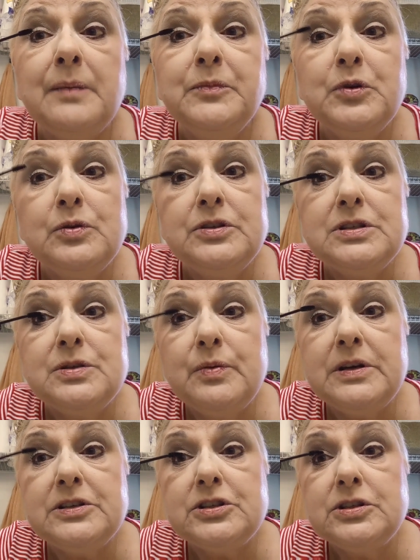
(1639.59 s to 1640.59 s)
And I'm going
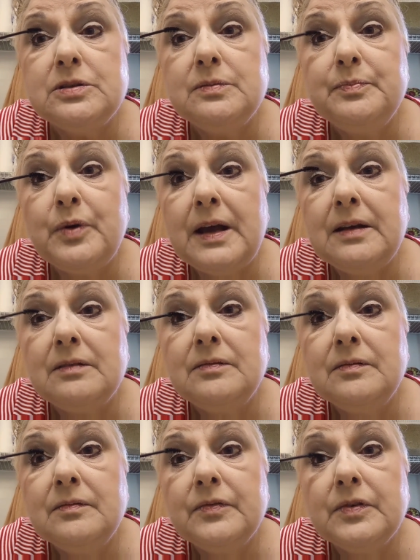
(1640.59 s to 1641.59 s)
to switch to
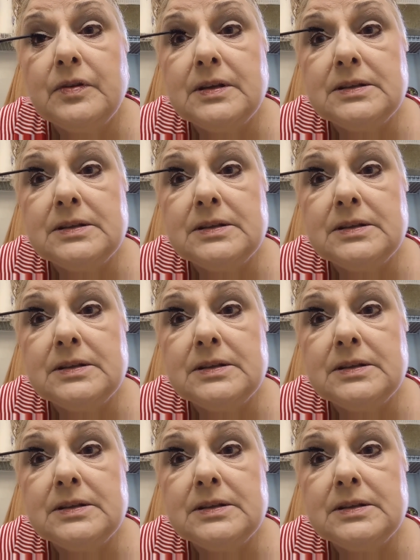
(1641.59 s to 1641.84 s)
brown